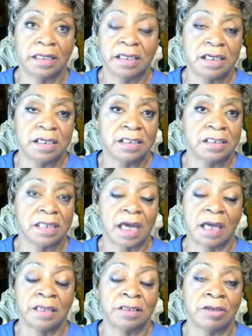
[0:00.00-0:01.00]
And he
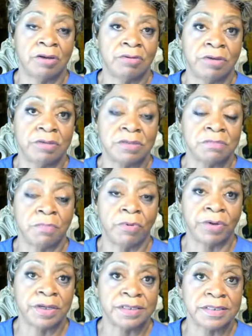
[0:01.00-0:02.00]
is, I know he was
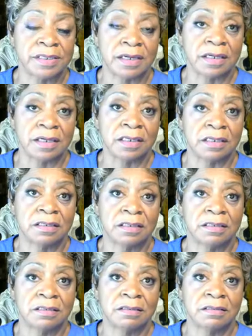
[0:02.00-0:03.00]
born a son.